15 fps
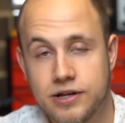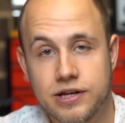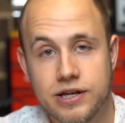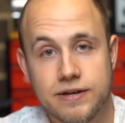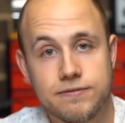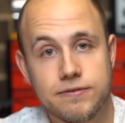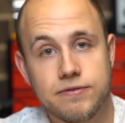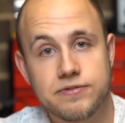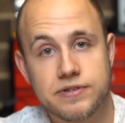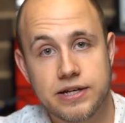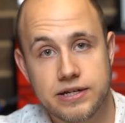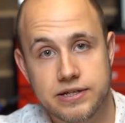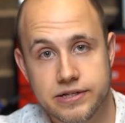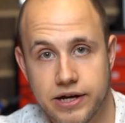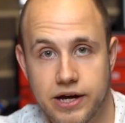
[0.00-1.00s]
If you've
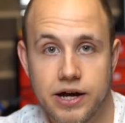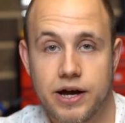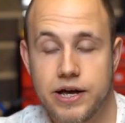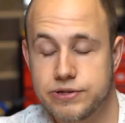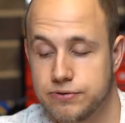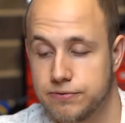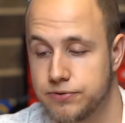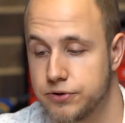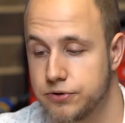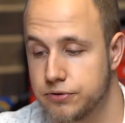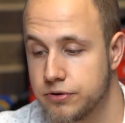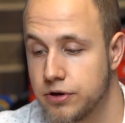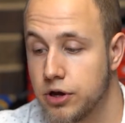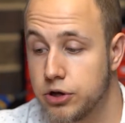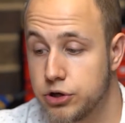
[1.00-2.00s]
seen Dahai's review,
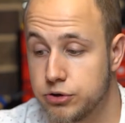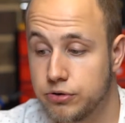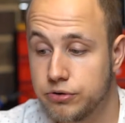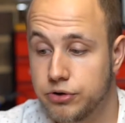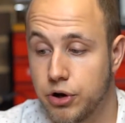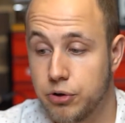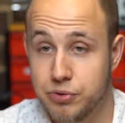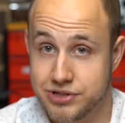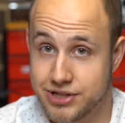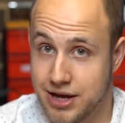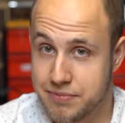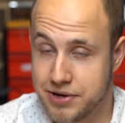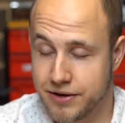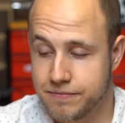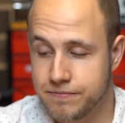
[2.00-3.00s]
you'll know what's
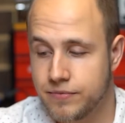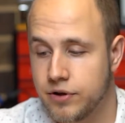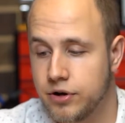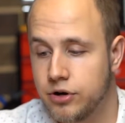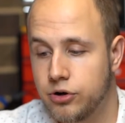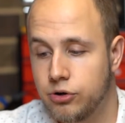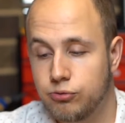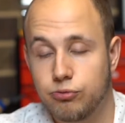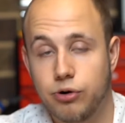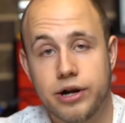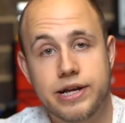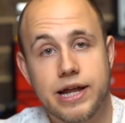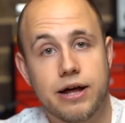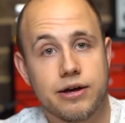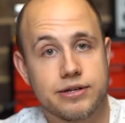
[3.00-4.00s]
coming. Right
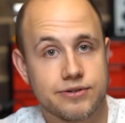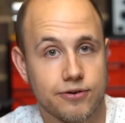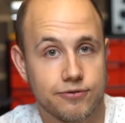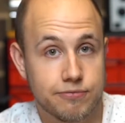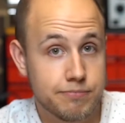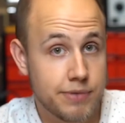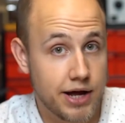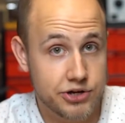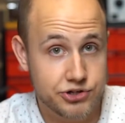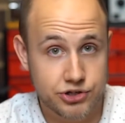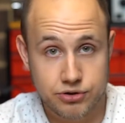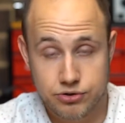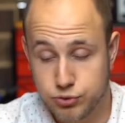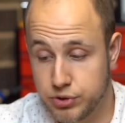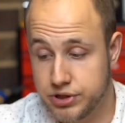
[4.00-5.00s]
now, as of March
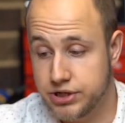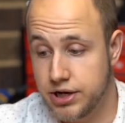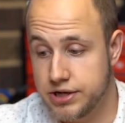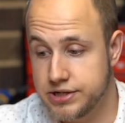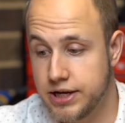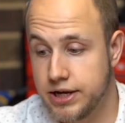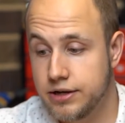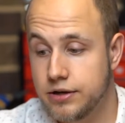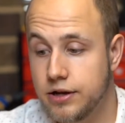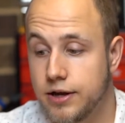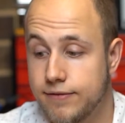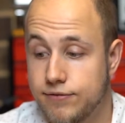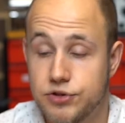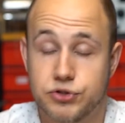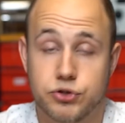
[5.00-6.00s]
2019,
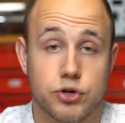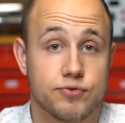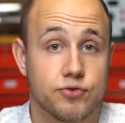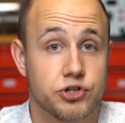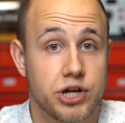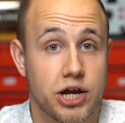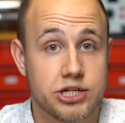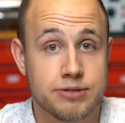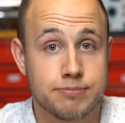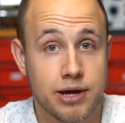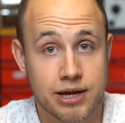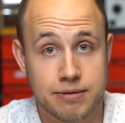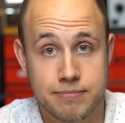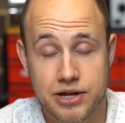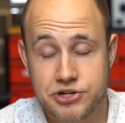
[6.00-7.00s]
if you search for
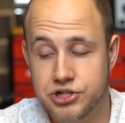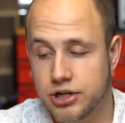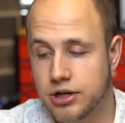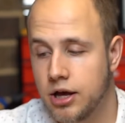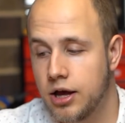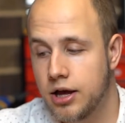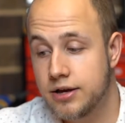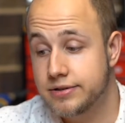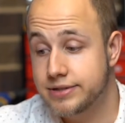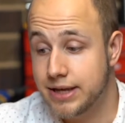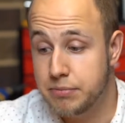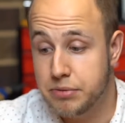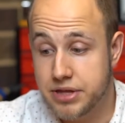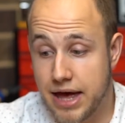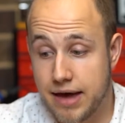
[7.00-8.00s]
JGMaker Magic,
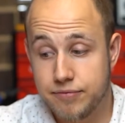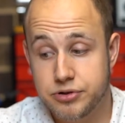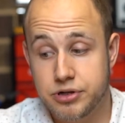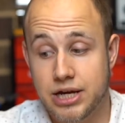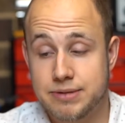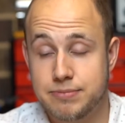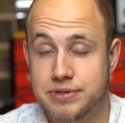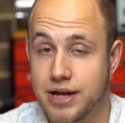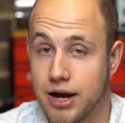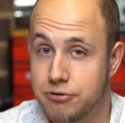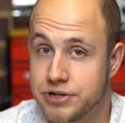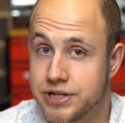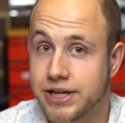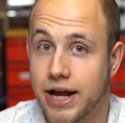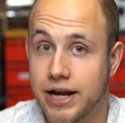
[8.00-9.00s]
some of the advertisements are
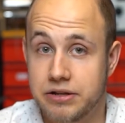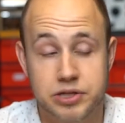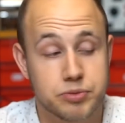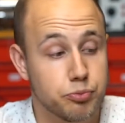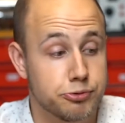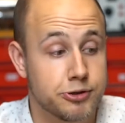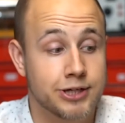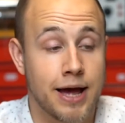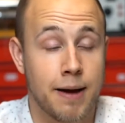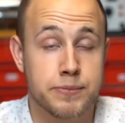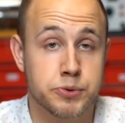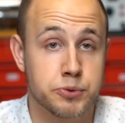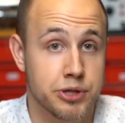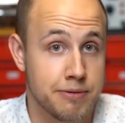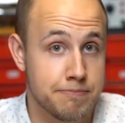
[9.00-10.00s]
indicating this printer comes
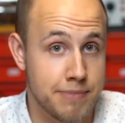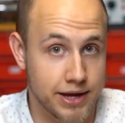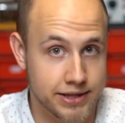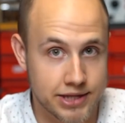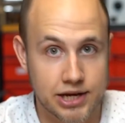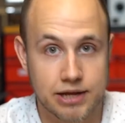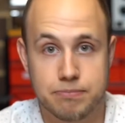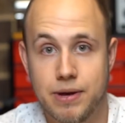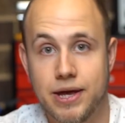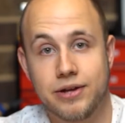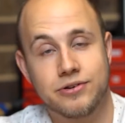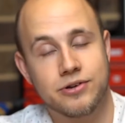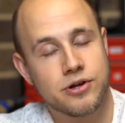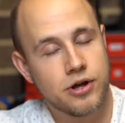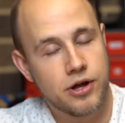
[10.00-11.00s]
with a magnetic
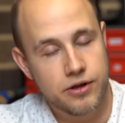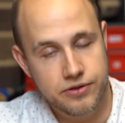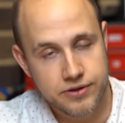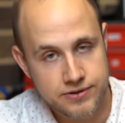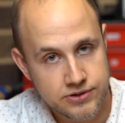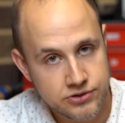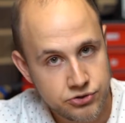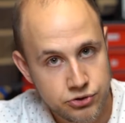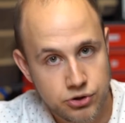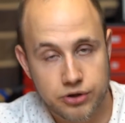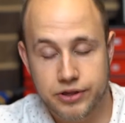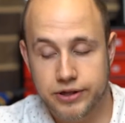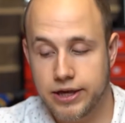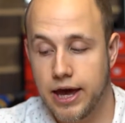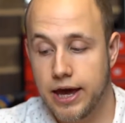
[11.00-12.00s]
bed. This is not
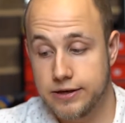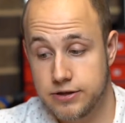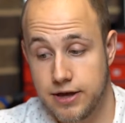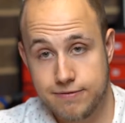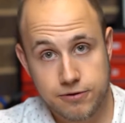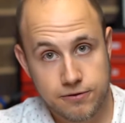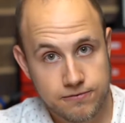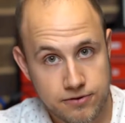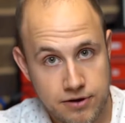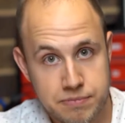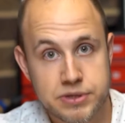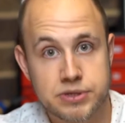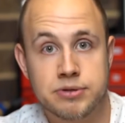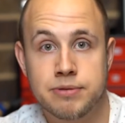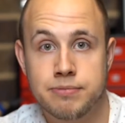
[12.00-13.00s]
the case. I've confirmed
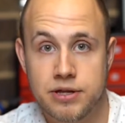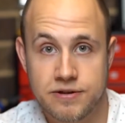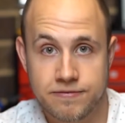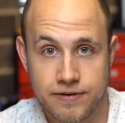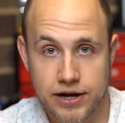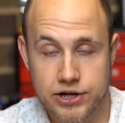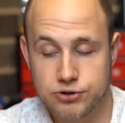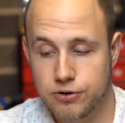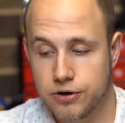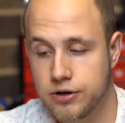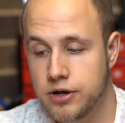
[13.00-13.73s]
this with the manufacturer.